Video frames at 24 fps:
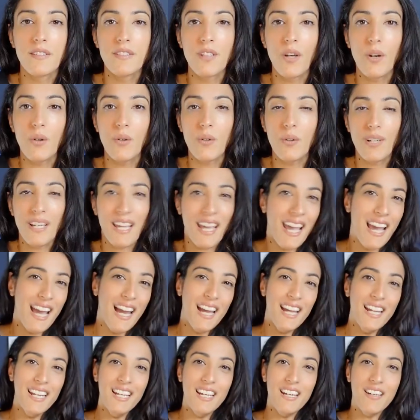So,
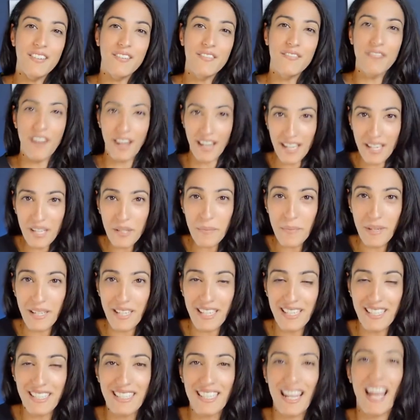can
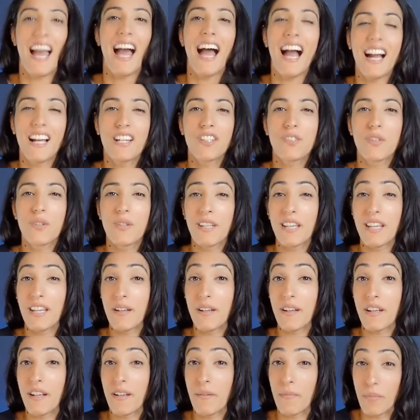vitamins
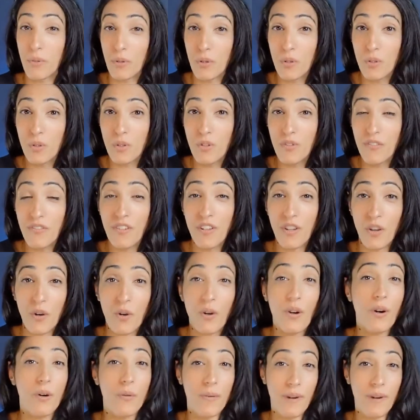actually improve your